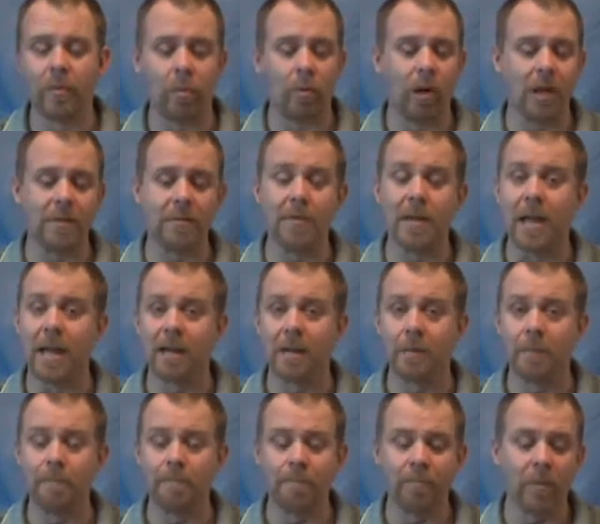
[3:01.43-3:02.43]
Wasp
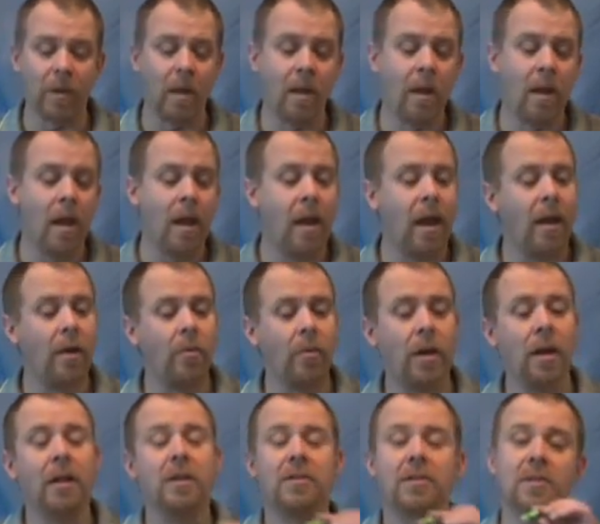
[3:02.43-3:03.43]
Nano, and
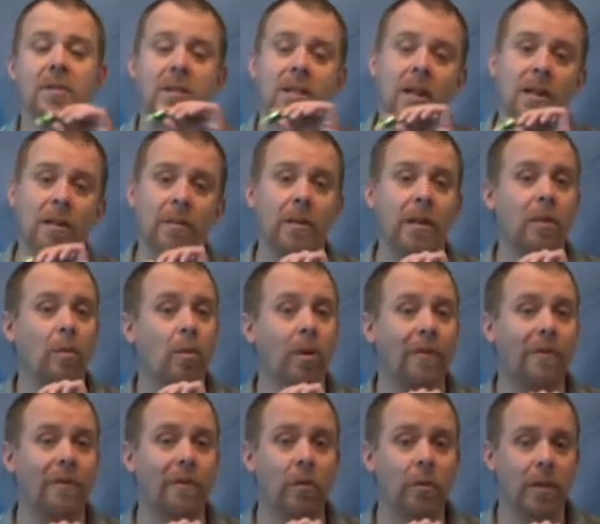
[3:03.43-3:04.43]
we also sell them in the
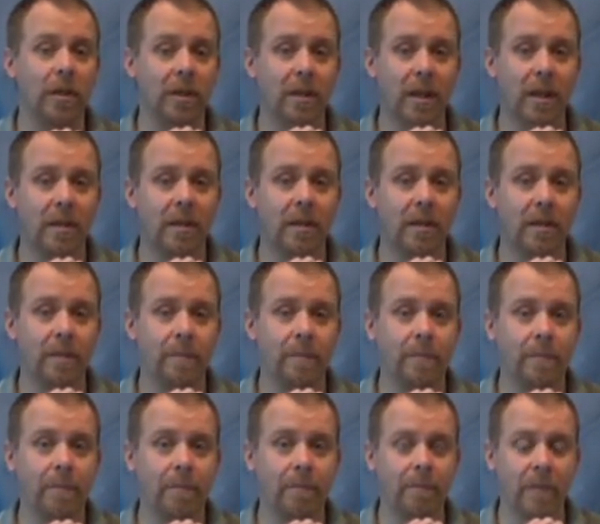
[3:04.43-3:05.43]
140 length.
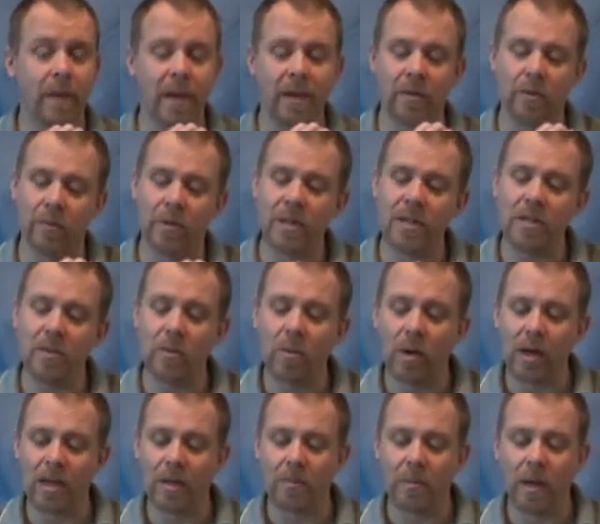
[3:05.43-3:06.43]
And the reason
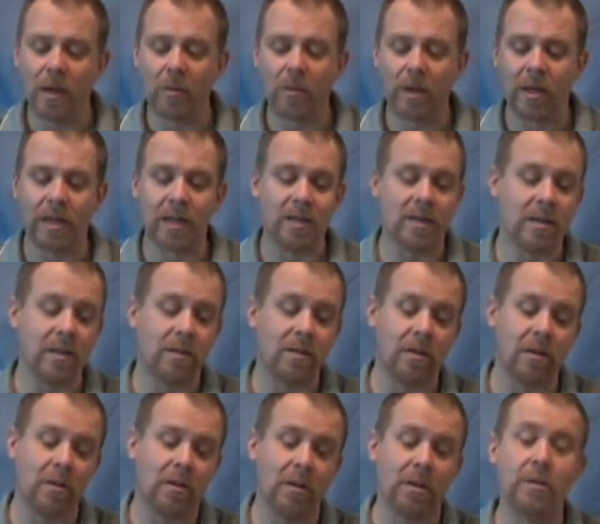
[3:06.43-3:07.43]
why you might want to consider
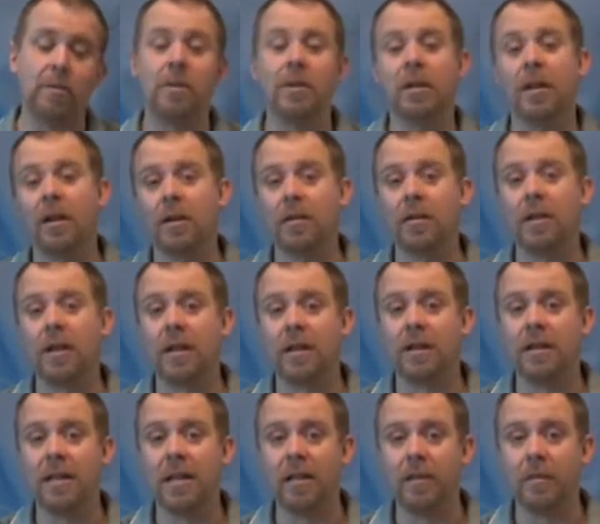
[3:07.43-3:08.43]
going to a longer
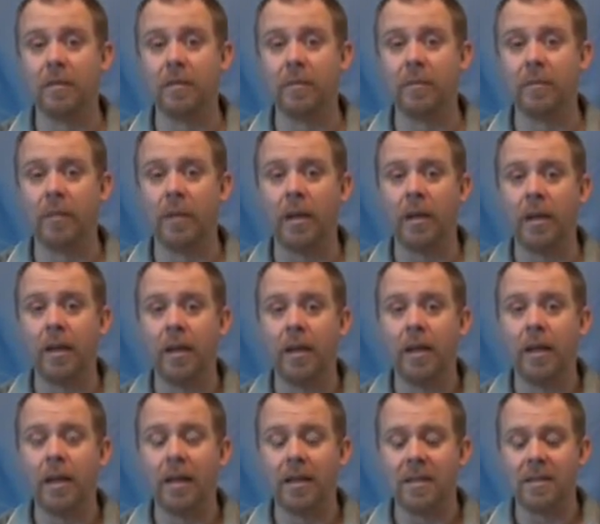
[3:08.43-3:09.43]
length tail boom
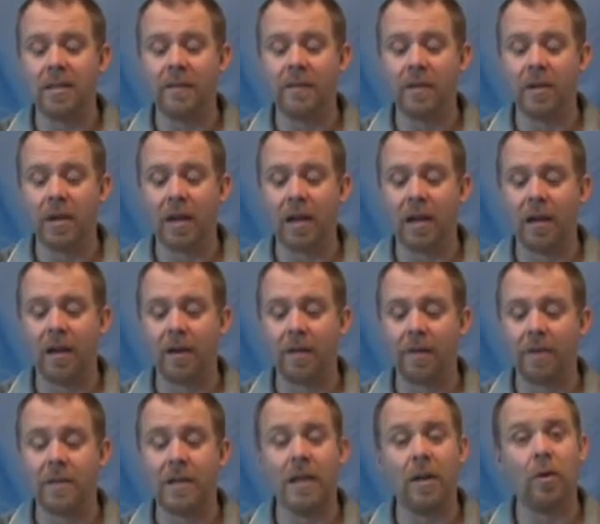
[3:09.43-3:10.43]
is if you
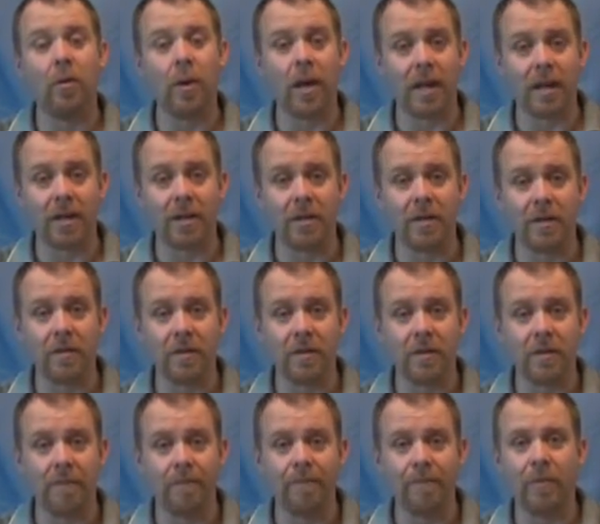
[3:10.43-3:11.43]
have tail wag
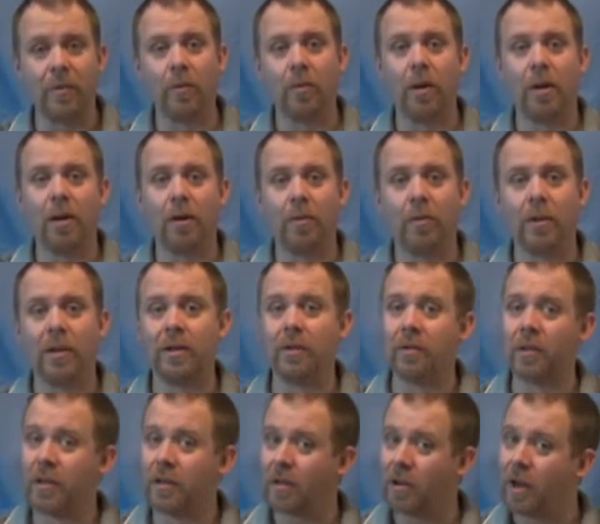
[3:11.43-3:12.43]
issues, where when
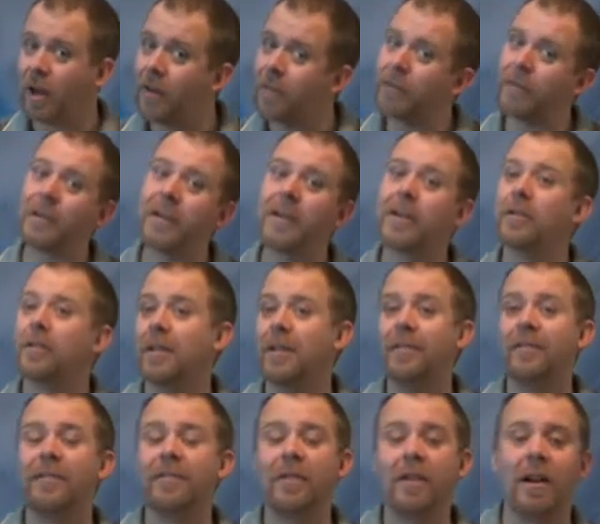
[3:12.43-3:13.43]
you're either hovering or
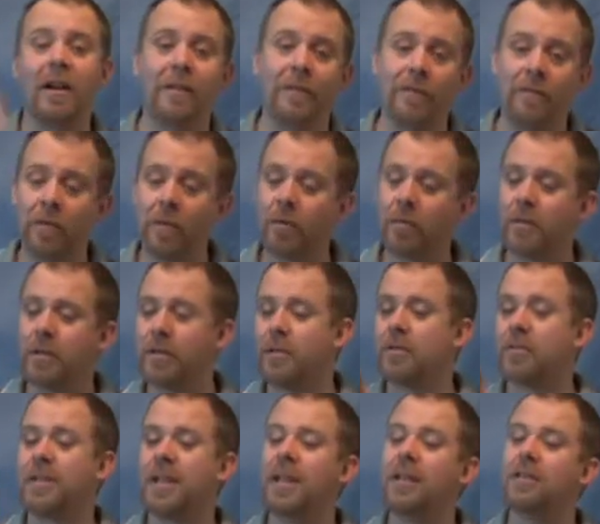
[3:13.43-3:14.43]
even flying forward,
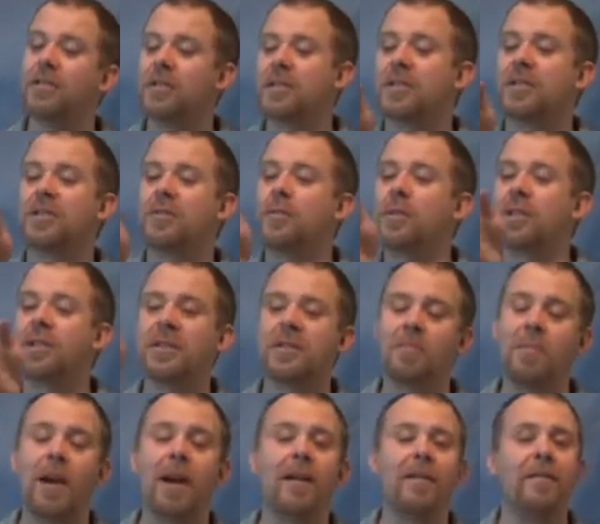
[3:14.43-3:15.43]
your tail just twitches
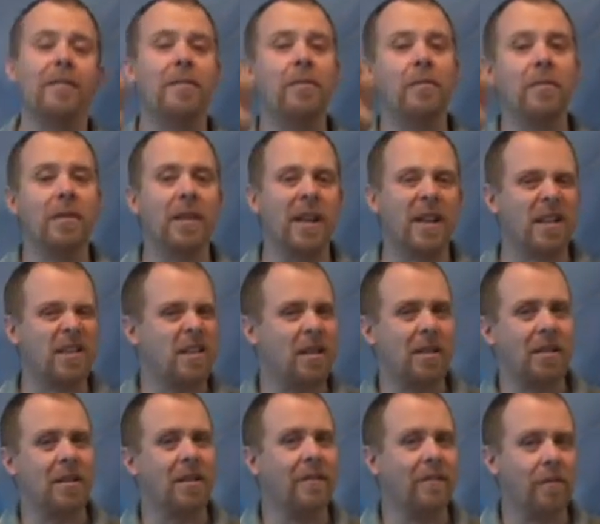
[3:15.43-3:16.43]
back and forth like it's
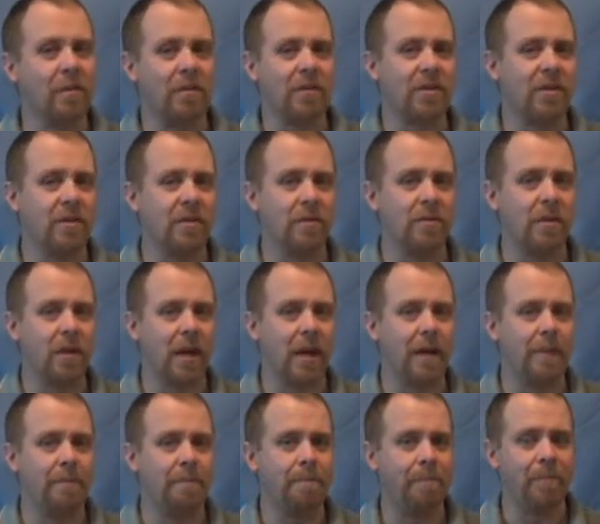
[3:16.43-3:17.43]
hunting for its true
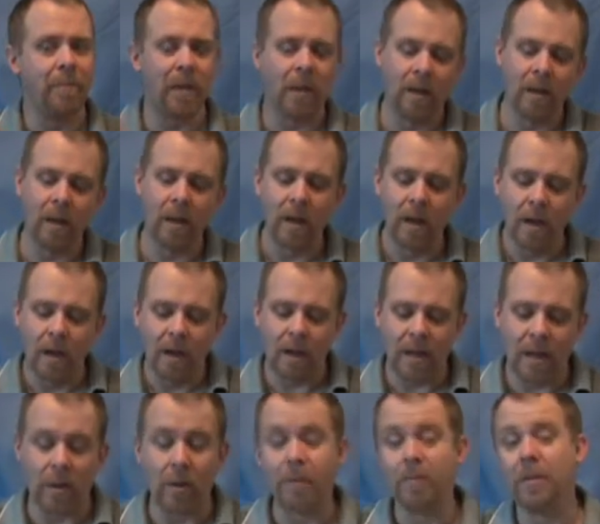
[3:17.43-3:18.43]
line.
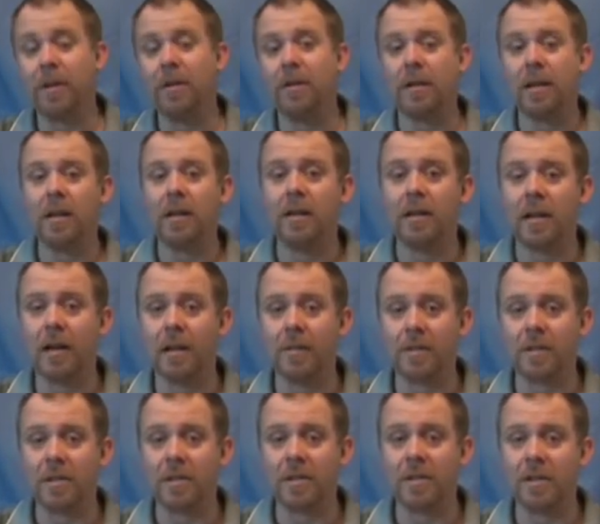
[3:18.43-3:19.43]
Now on bigger
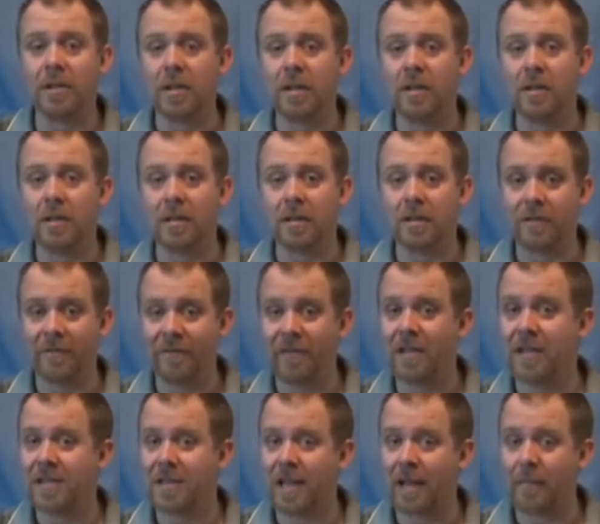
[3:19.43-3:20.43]
helicopters you can
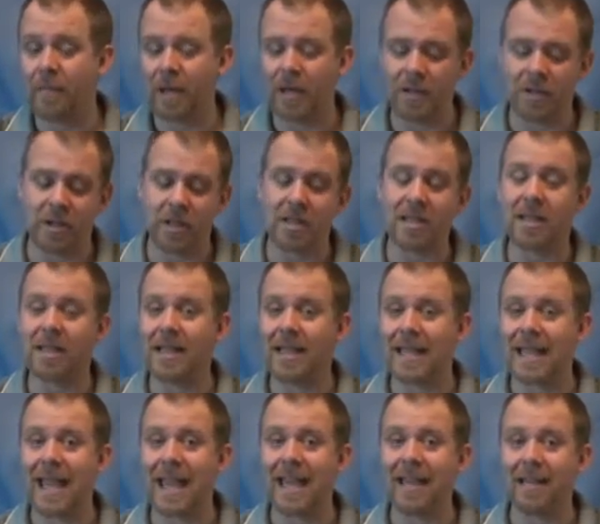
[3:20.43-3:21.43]
fix that by adjusting the
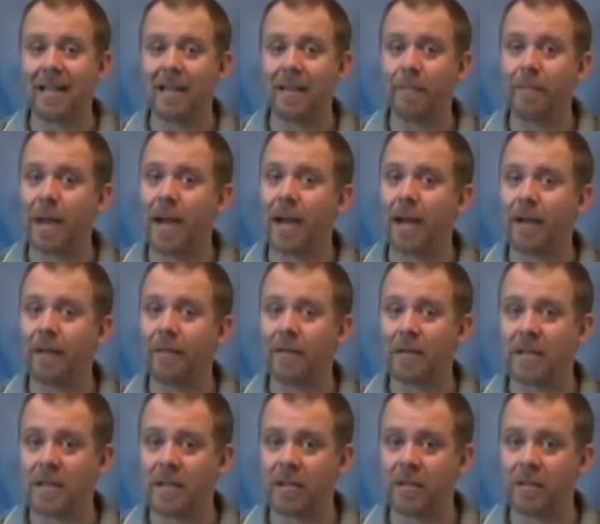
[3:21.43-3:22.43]
gain in the back for
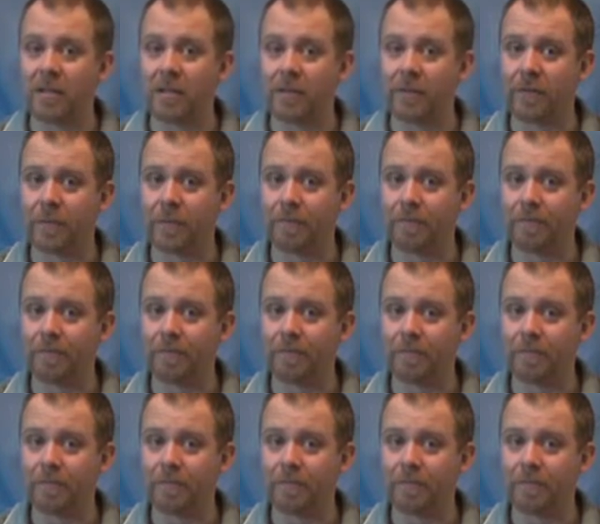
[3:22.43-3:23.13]
the tail servo.